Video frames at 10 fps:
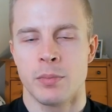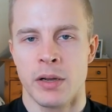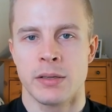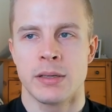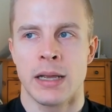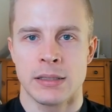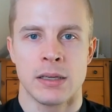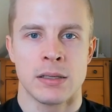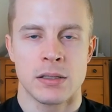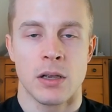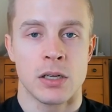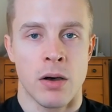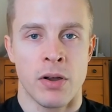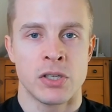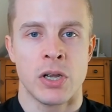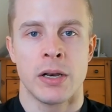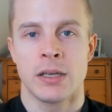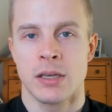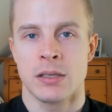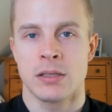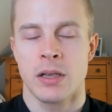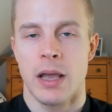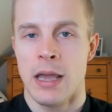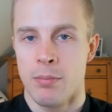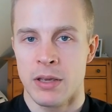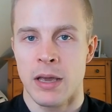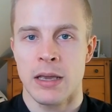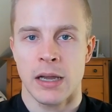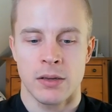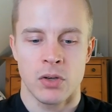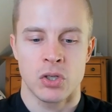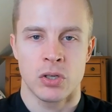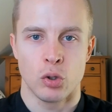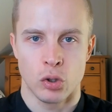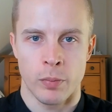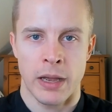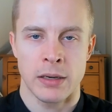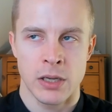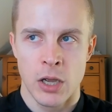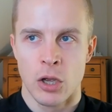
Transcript: but excess autophagy and excess AMPK activation is also bad.